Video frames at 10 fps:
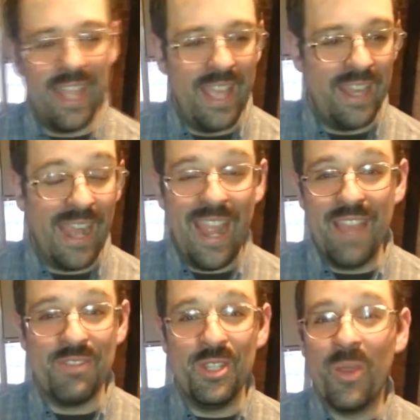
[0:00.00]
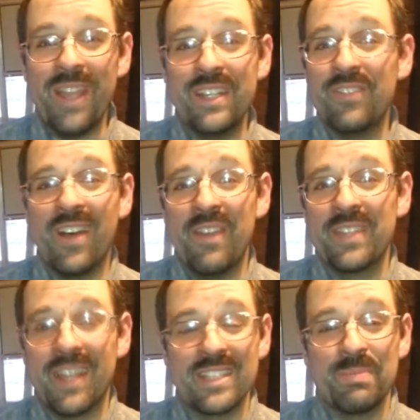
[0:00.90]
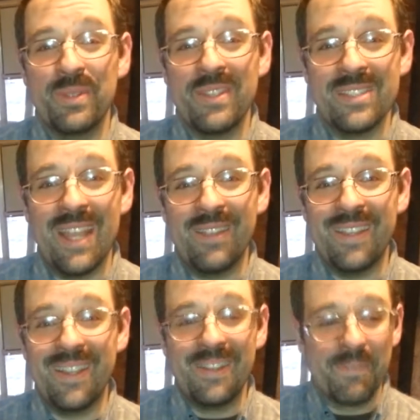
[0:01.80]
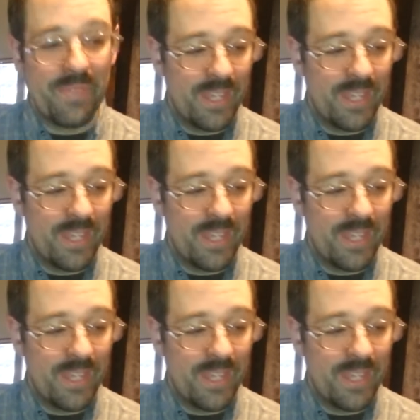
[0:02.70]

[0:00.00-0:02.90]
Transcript: and I have no idea if I'll have the guts to put this out there,